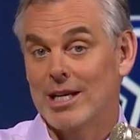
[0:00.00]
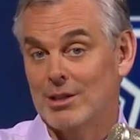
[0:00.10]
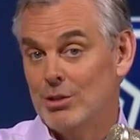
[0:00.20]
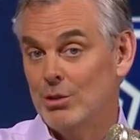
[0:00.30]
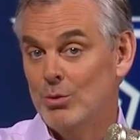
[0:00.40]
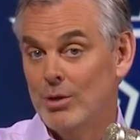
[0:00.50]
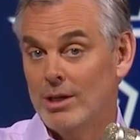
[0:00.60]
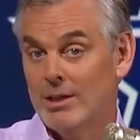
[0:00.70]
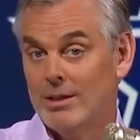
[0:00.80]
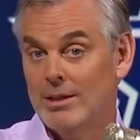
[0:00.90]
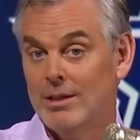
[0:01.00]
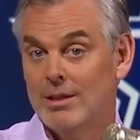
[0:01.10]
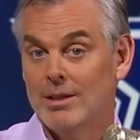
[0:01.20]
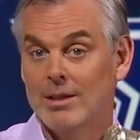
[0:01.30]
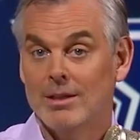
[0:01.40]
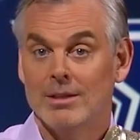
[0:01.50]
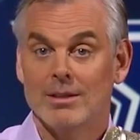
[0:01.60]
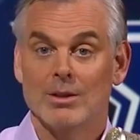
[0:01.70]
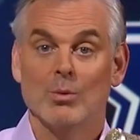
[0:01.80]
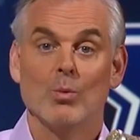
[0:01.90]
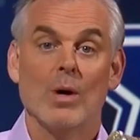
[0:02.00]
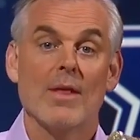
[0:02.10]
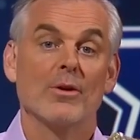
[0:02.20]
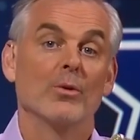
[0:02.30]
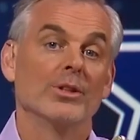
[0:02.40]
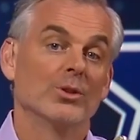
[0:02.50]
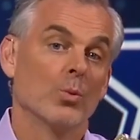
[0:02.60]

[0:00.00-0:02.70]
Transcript: like Tua. The weather is